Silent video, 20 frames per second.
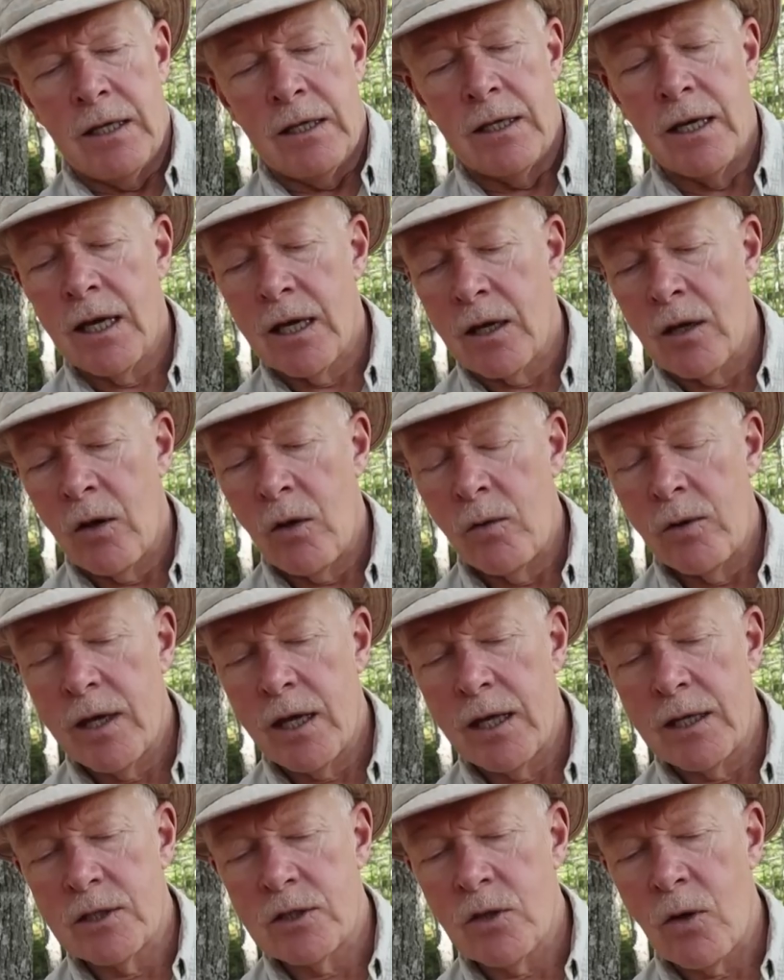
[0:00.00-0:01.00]
Yeah,
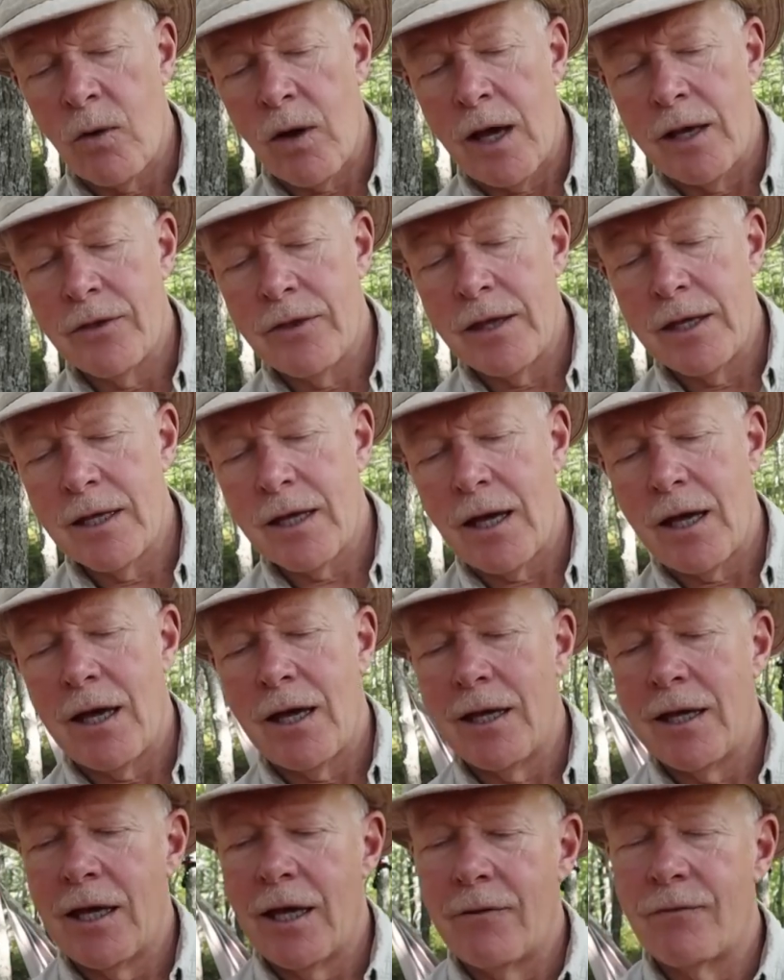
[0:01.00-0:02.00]
okay, so I think
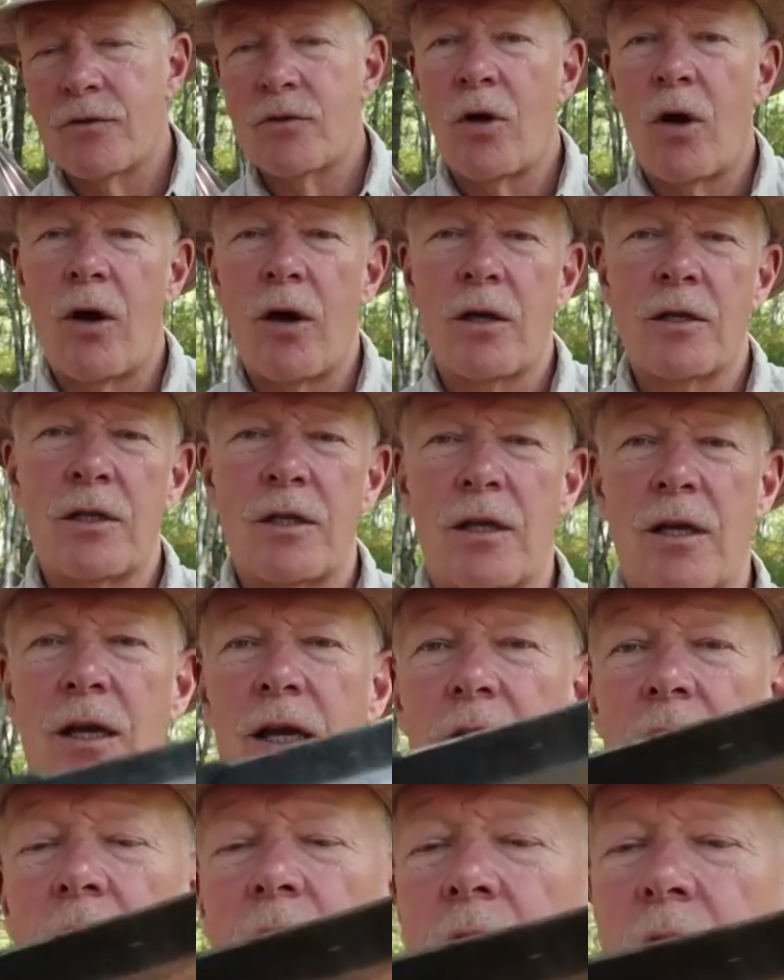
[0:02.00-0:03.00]
I have talked
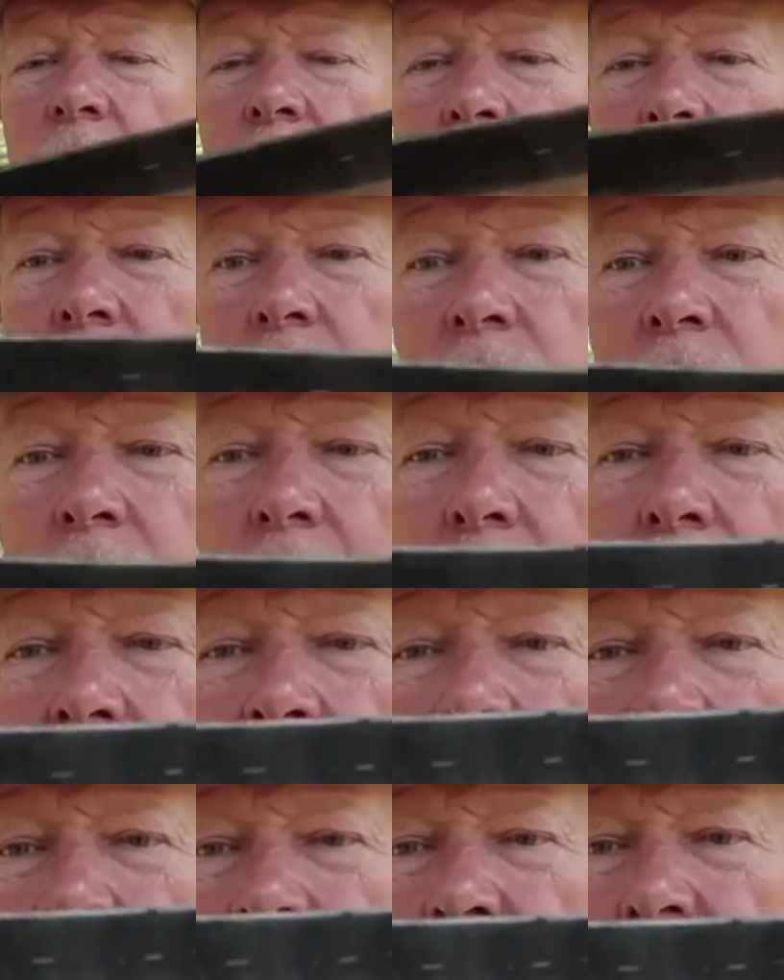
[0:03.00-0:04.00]
long
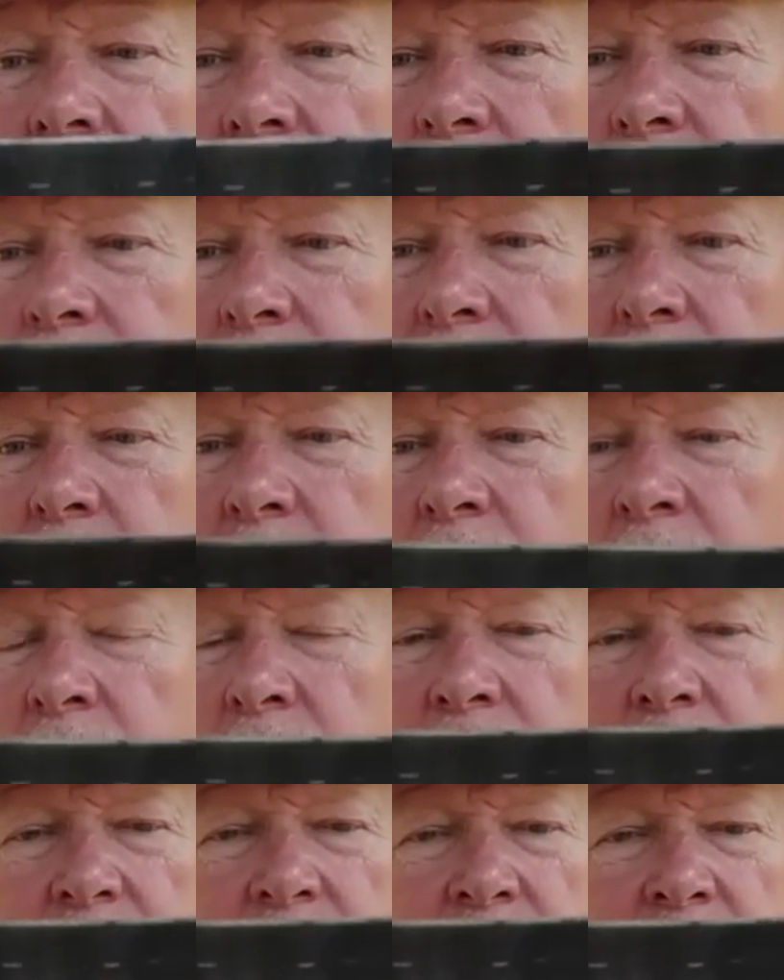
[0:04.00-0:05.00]
enough about
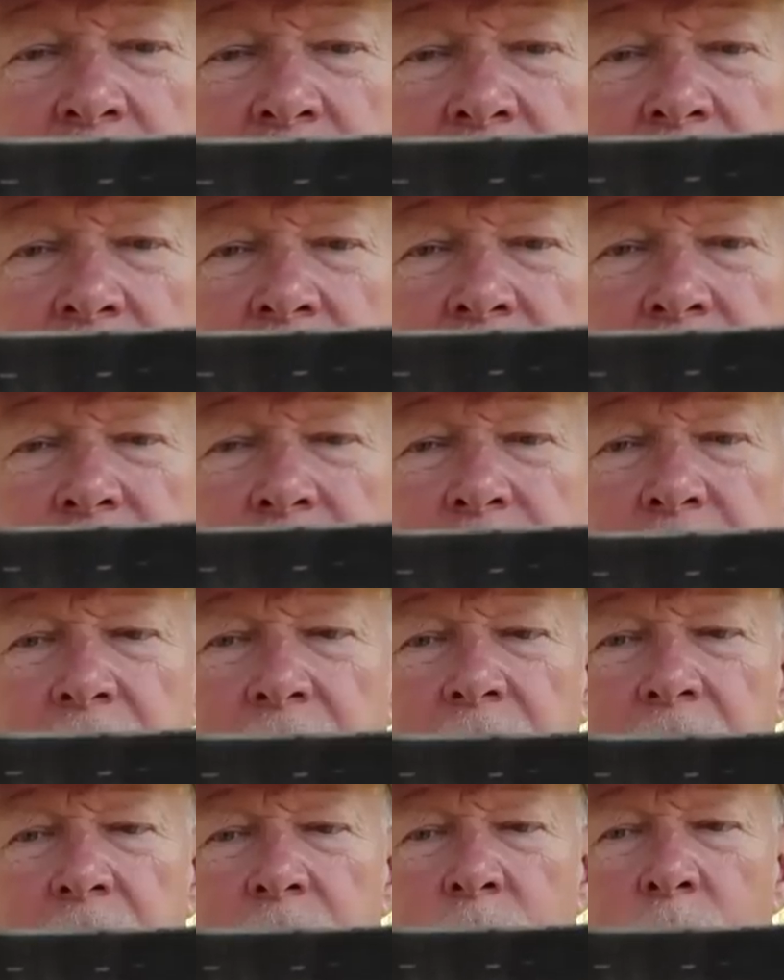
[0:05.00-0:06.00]
this knife
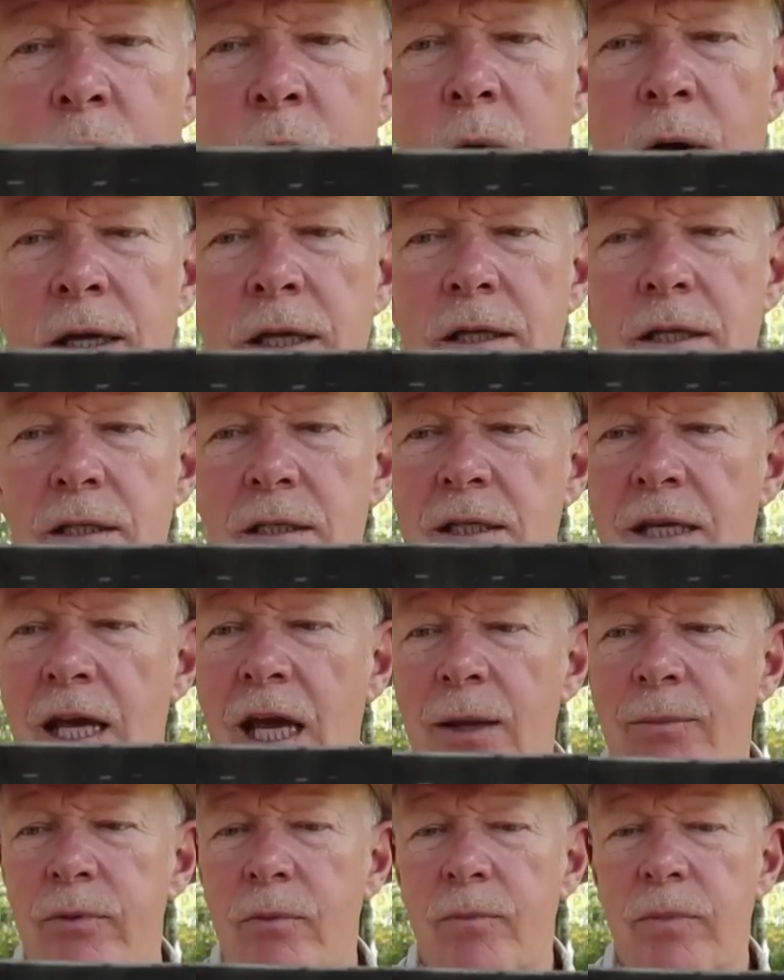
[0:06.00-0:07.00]
and what it is
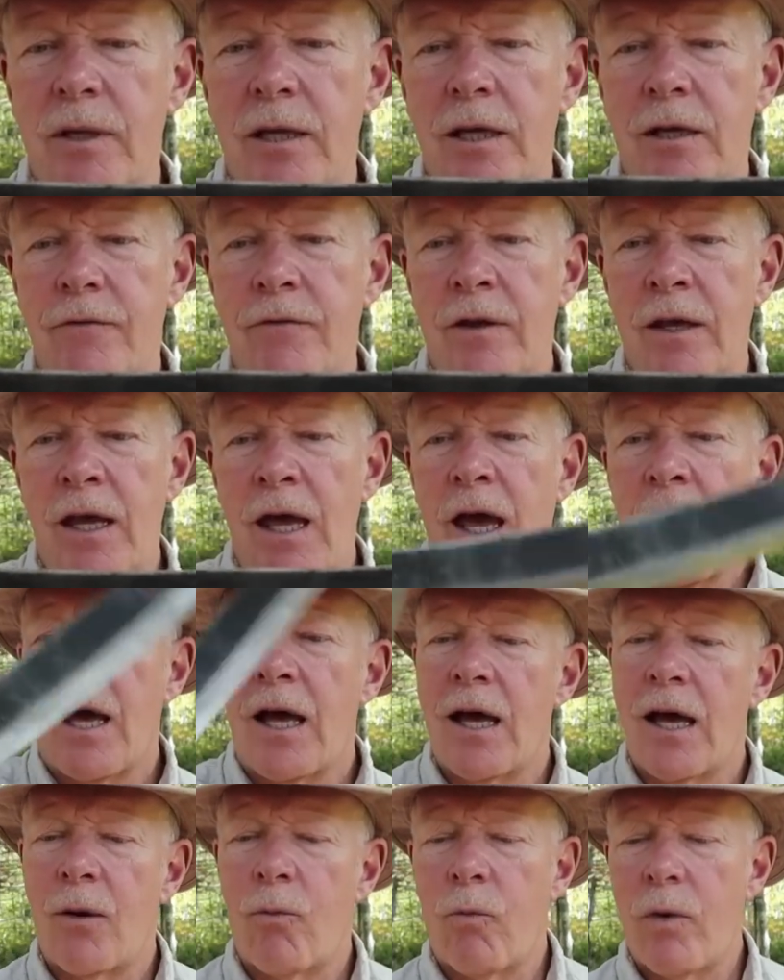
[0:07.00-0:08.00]
capable of.
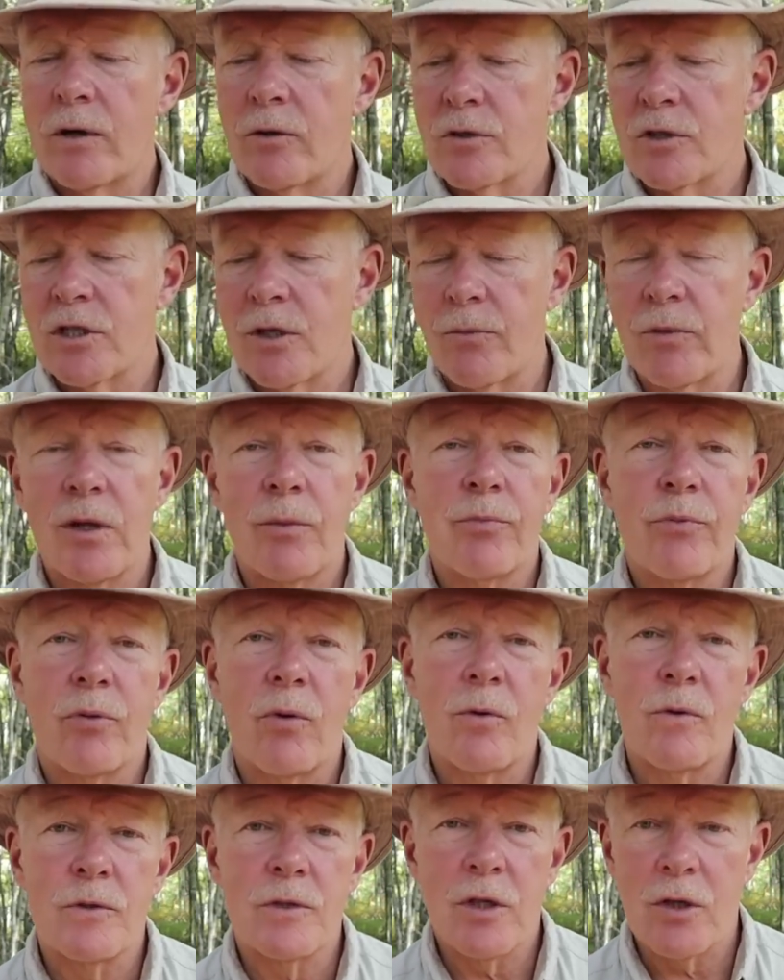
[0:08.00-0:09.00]
Uh, what are some of the
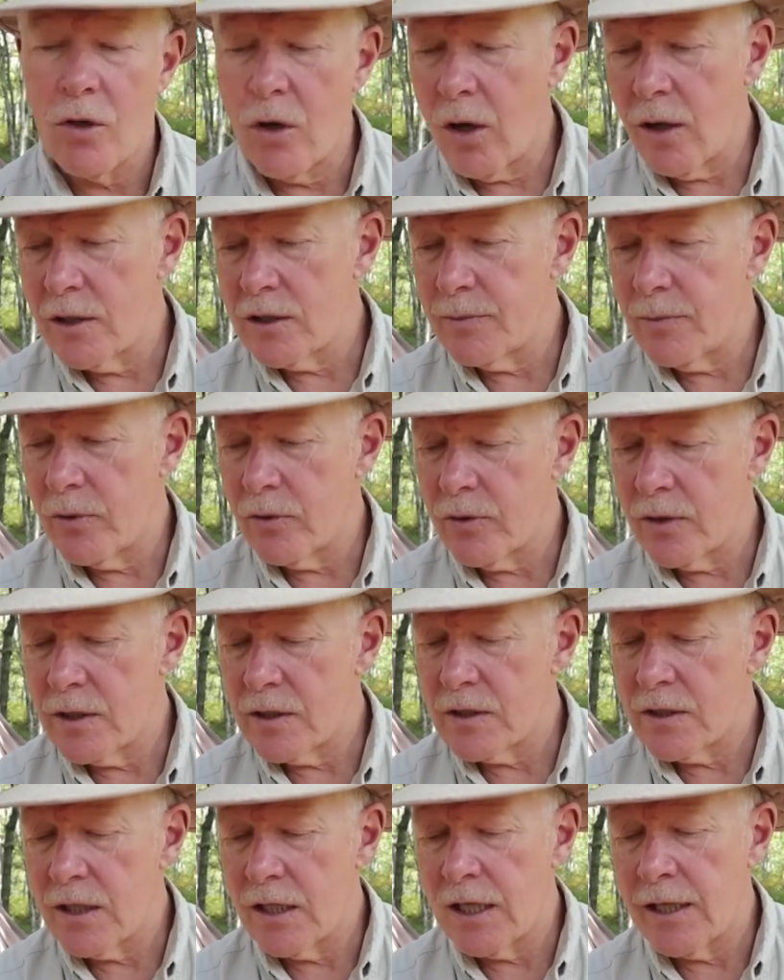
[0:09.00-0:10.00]
pros and cons about
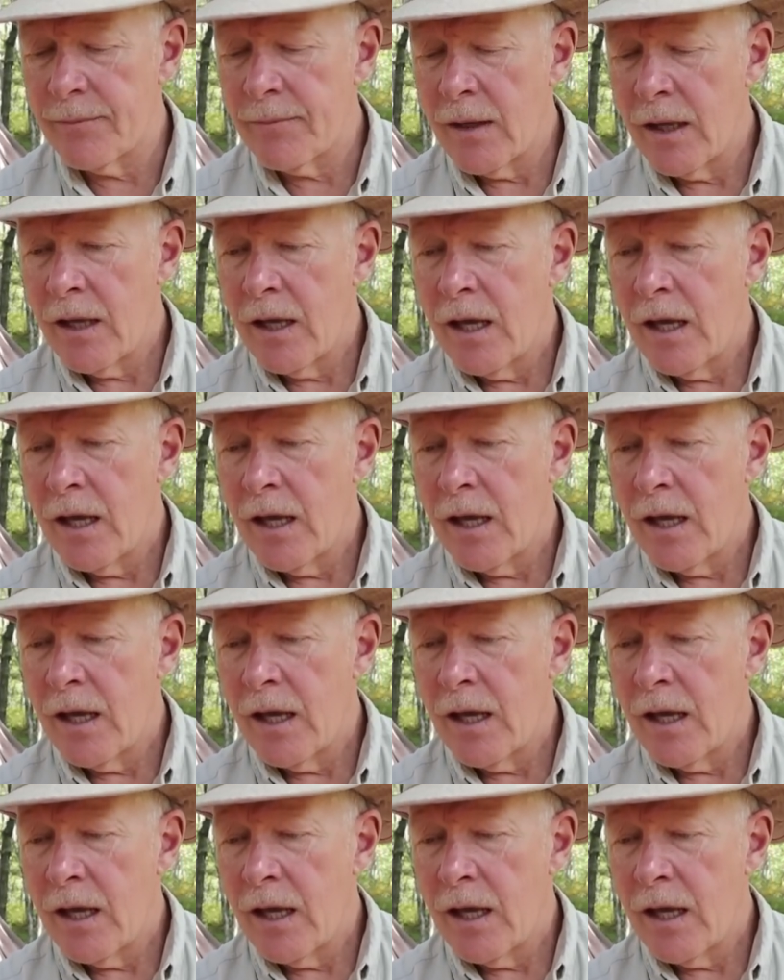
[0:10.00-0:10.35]
this thing?